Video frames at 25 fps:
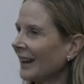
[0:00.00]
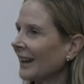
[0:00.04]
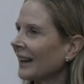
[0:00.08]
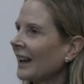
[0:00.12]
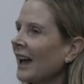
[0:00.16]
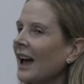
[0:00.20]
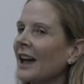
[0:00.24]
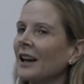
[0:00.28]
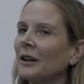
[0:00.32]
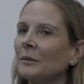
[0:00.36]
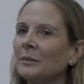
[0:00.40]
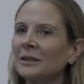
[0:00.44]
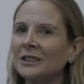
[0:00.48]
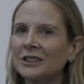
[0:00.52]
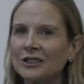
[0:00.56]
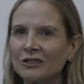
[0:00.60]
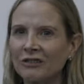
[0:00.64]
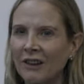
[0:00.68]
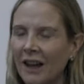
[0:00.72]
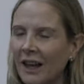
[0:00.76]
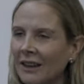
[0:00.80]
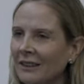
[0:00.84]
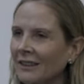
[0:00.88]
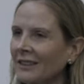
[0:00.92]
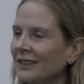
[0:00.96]
cannabis
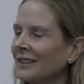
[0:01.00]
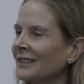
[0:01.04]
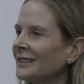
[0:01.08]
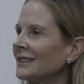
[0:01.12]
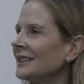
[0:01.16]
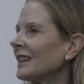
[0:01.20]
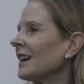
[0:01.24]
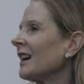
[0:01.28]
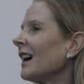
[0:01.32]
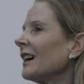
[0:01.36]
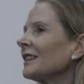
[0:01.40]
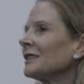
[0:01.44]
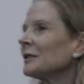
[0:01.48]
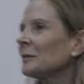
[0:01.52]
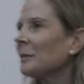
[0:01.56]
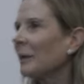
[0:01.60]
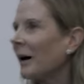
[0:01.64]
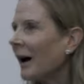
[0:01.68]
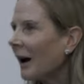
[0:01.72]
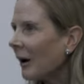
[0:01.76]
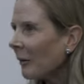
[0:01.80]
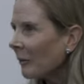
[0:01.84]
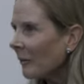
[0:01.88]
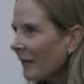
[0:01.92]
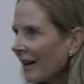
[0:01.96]
rather than
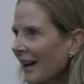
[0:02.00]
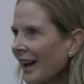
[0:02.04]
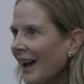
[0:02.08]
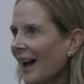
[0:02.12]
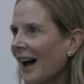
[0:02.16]
diazepam.